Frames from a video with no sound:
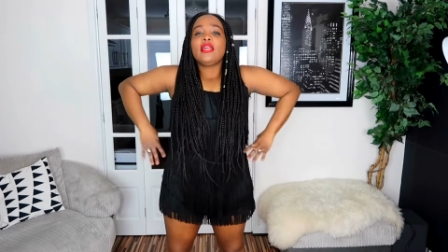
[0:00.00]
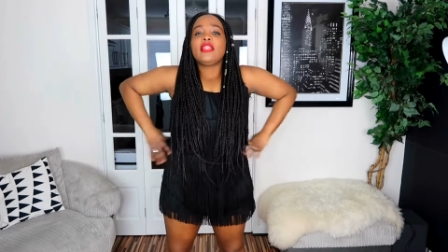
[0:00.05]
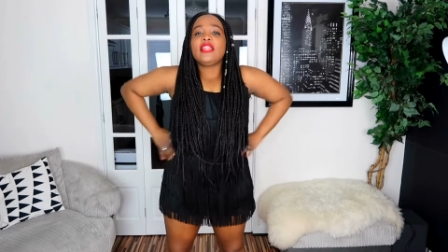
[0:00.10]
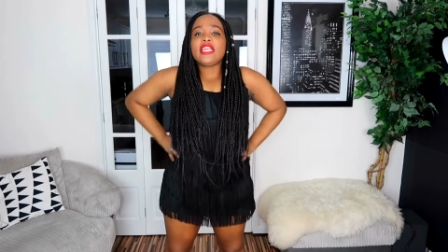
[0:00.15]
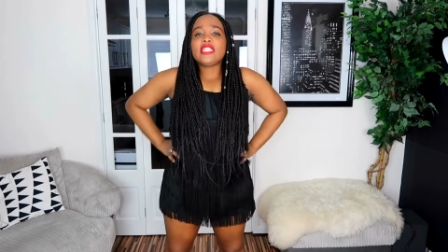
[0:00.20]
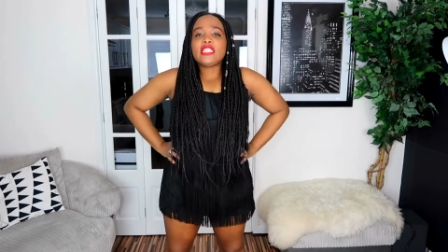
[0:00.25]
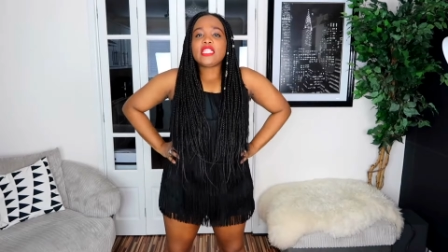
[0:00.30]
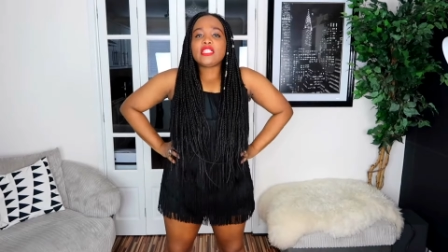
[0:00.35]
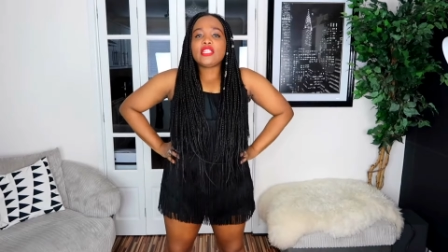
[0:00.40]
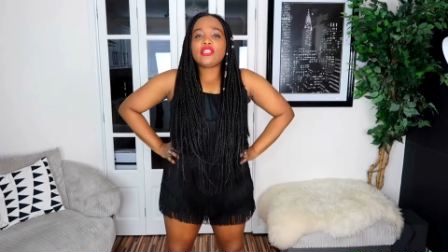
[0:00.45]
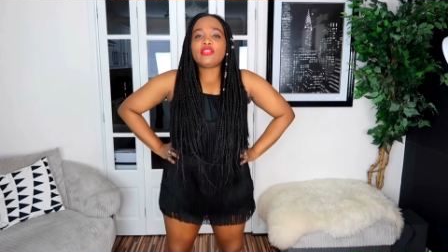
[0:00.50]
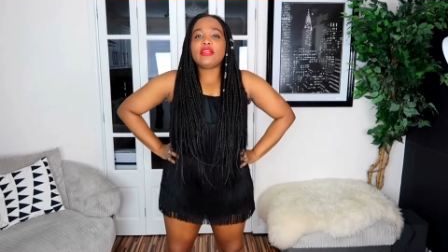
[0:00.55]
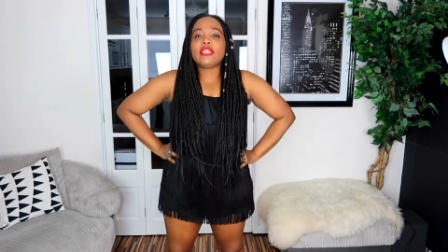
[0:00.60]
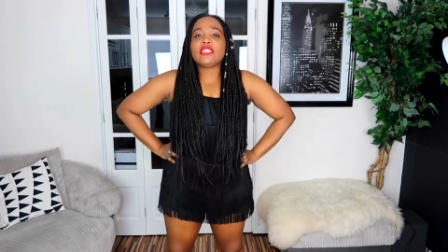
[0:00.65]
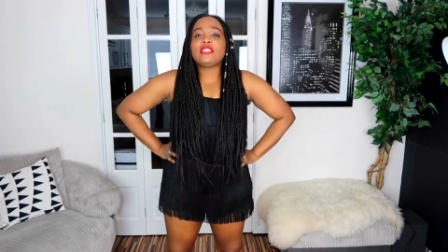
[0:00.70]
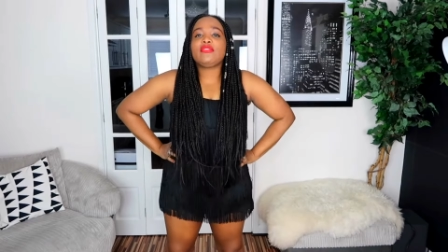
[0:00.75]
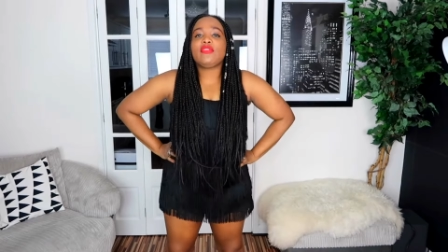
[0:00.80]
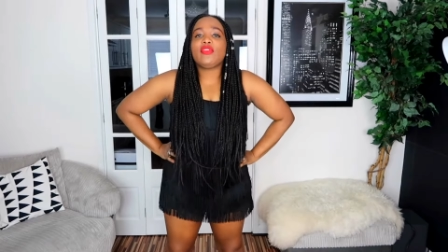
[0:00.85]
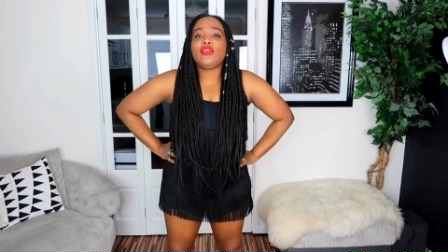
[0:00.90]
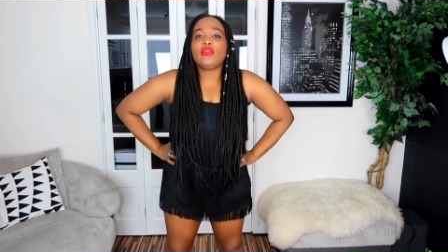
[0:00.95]
this is a
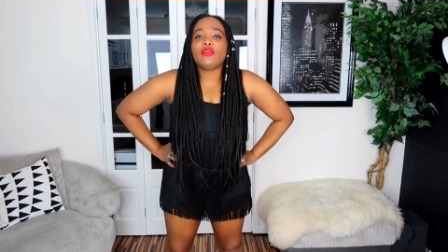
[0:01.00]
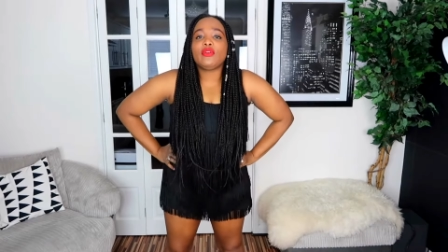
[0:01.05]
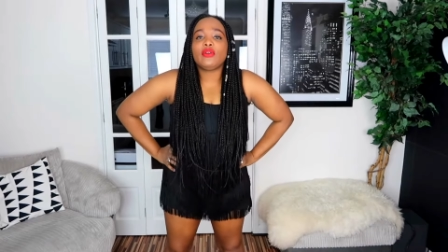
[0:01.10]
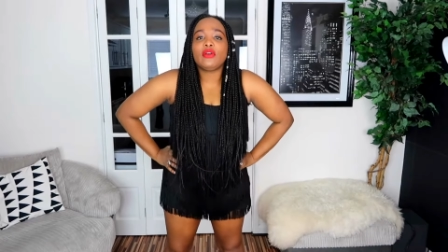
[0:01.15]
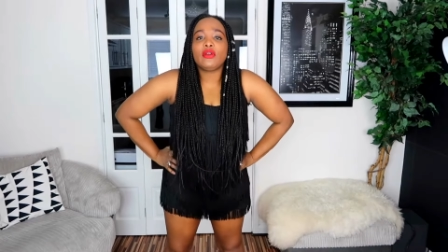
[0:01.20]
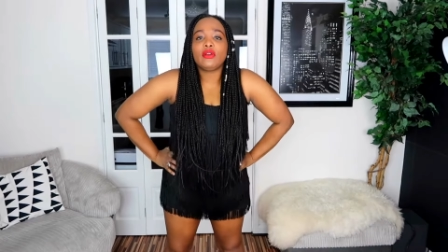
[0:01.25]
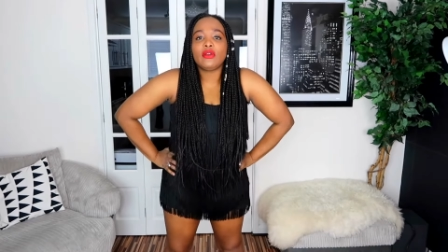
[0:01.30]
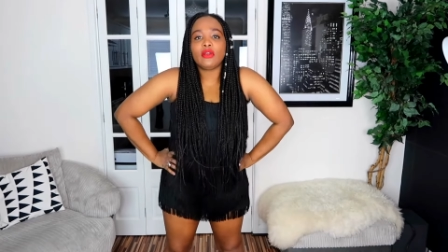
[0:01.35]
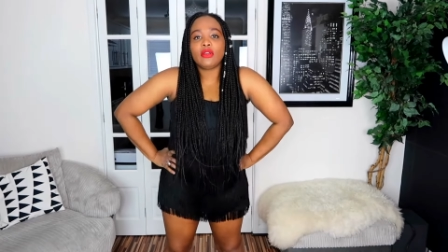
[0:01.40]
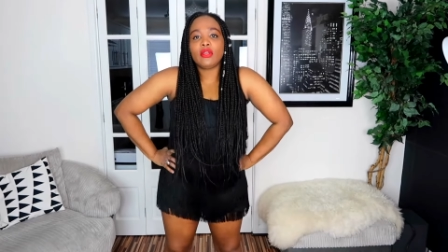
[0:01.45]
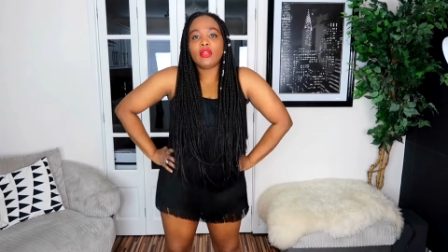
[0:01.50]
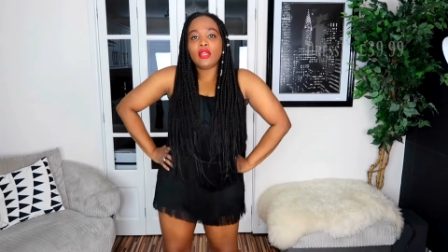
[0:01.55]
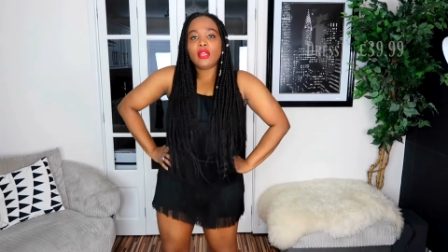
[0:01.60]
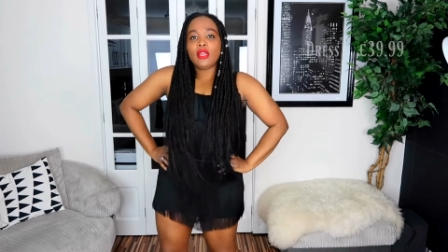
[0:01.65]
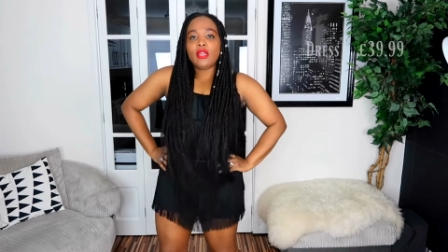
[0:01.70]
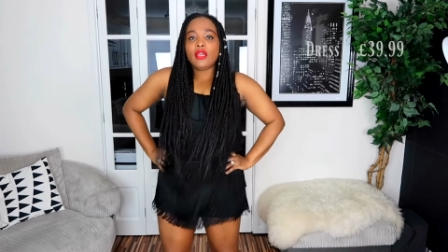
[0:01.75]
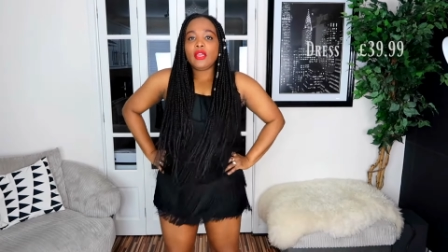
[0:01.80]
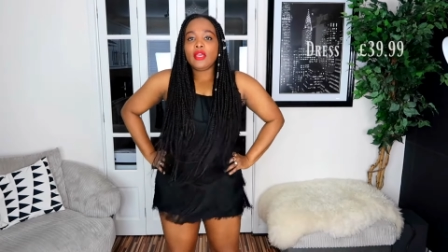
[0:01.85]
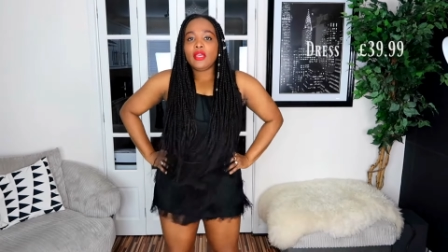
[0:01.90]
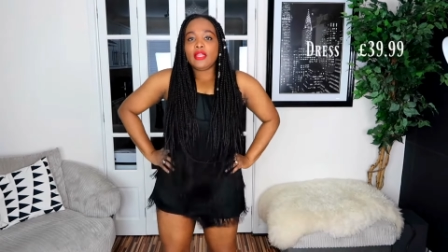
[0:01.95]
dress for you.
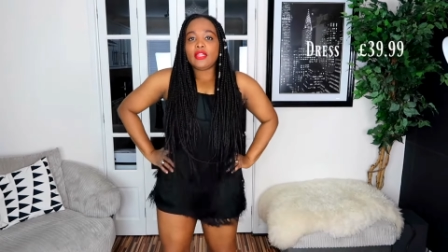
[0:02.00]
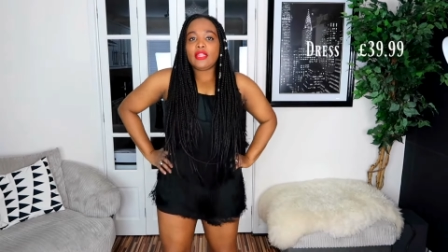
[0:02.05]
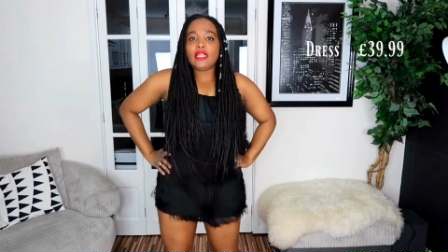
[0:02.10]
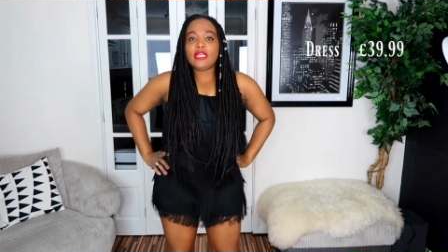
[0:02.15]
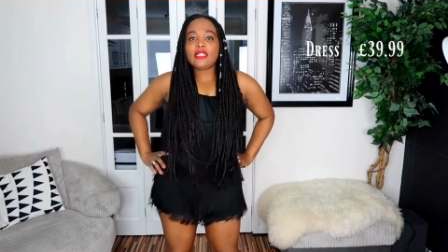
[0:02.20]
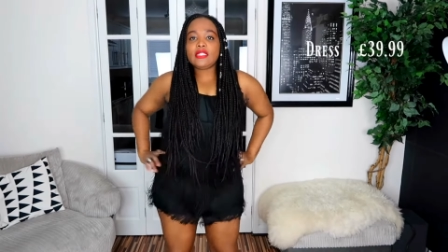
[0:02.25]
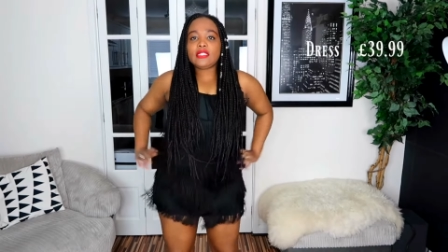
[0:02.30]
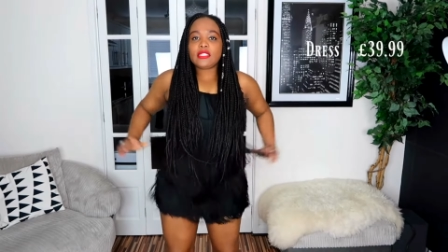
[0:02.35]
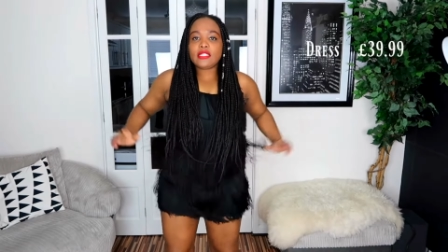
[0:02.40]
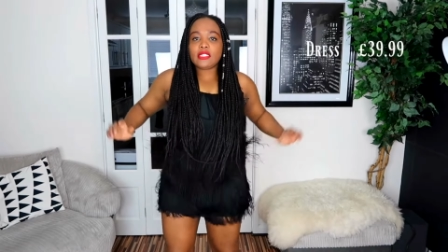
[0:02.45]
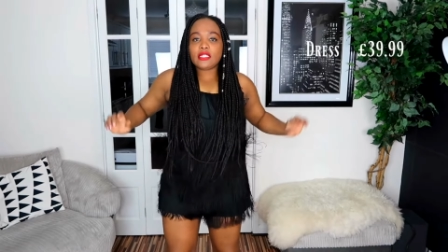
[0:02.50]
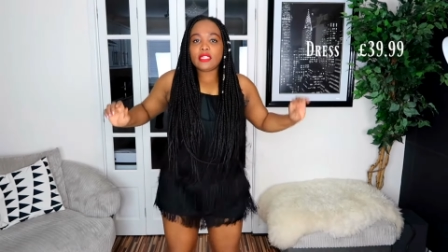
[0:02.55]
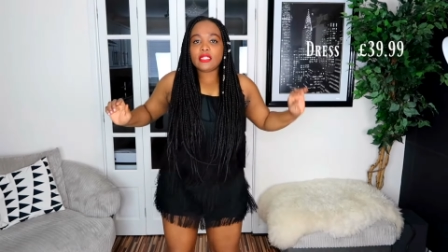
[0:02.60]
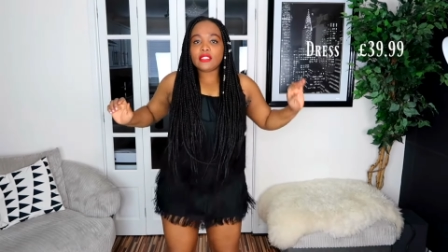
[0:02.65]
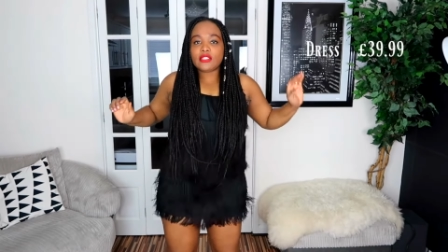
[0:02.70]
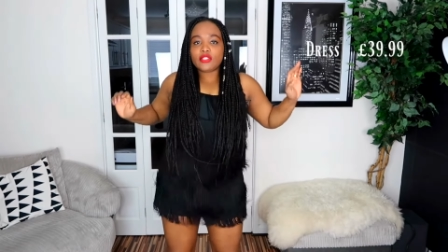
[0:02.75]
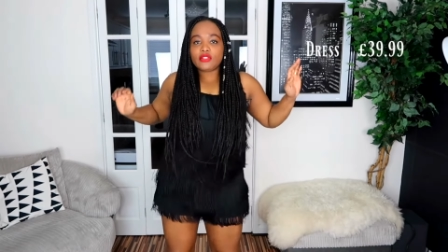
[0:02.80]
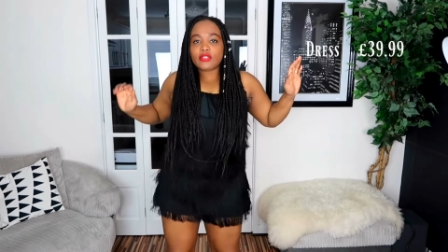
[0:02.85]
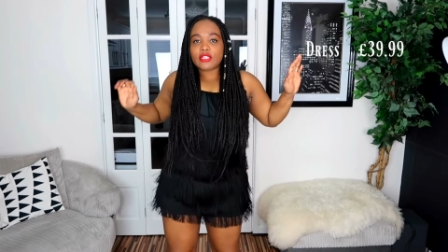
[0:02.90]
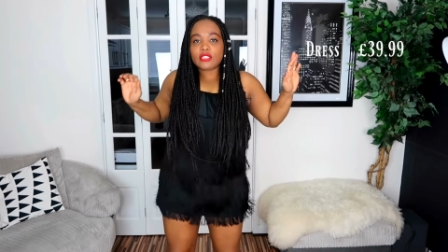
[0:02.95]
This
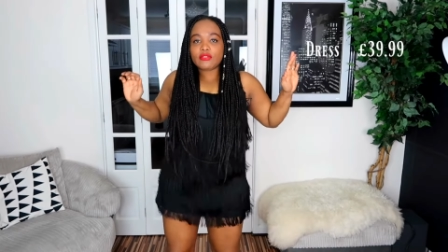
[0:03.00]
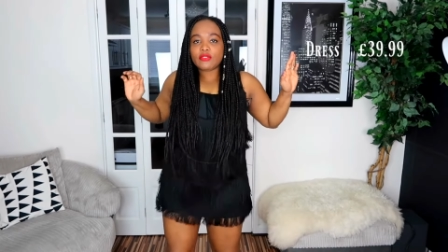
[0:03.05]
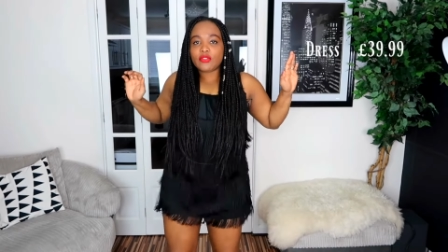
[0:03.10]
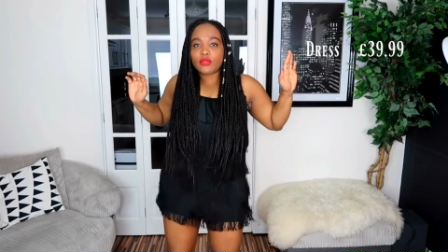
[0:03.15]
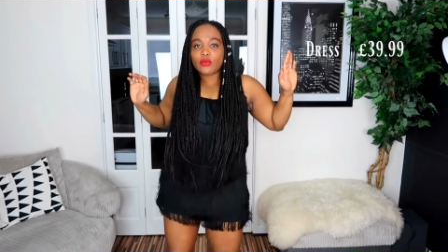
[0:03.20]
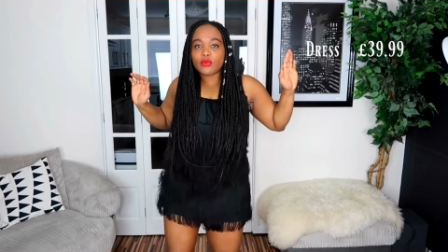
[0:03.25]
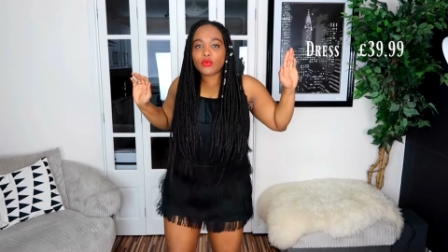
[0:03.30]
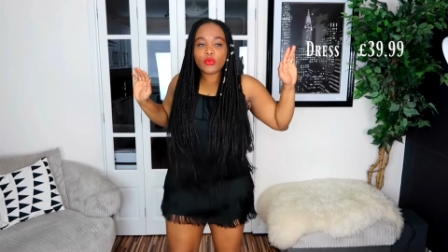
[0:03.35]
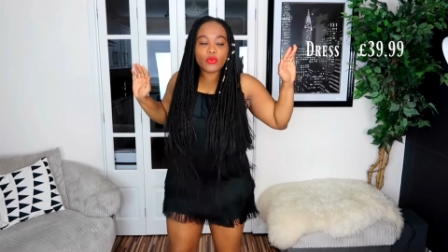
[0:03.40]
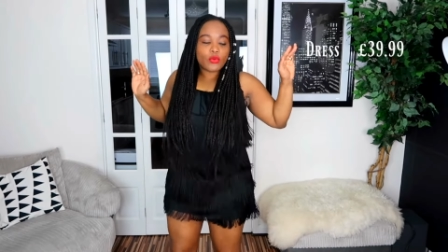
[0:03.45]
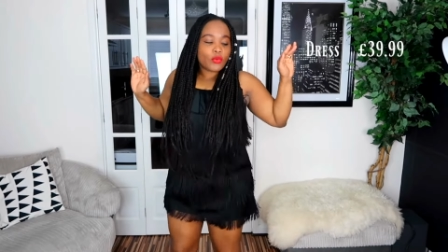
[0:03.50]
is a dress for you.